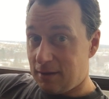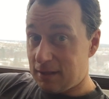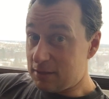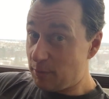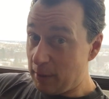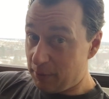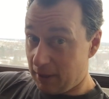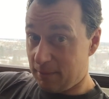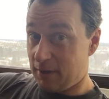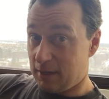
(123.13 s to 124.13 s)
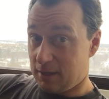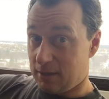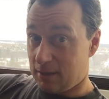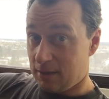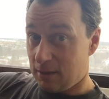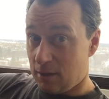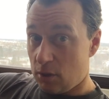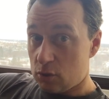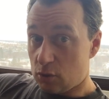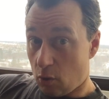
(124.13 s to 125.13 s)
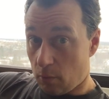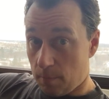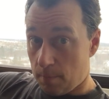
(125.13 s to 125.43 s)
That's my play money. So